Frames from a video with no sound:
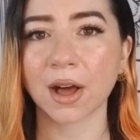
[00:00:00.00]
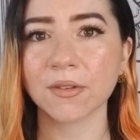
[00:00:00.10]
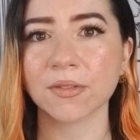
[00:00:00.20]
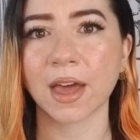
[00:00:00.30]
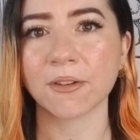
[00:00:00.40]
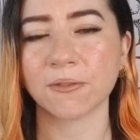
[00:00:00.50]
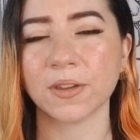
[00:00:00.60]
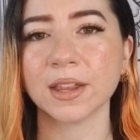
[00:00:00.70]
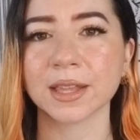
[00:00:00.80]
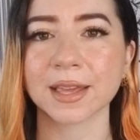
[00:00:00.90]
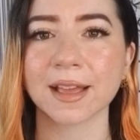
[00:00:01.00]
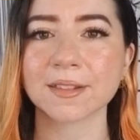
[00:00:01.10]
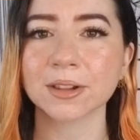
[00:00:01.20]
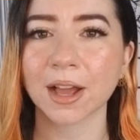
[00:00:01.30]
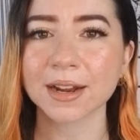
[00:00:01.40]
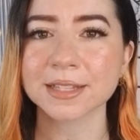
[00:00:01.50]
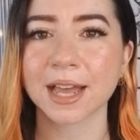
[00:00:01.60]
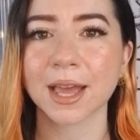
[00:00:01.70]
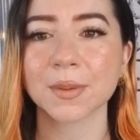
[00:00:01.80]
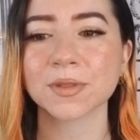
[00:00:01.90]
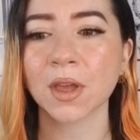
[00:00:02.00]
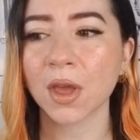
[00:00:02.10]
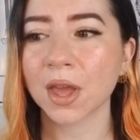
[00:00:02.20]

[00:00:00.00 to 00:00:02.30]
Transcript: of that feeling. Because a lot of times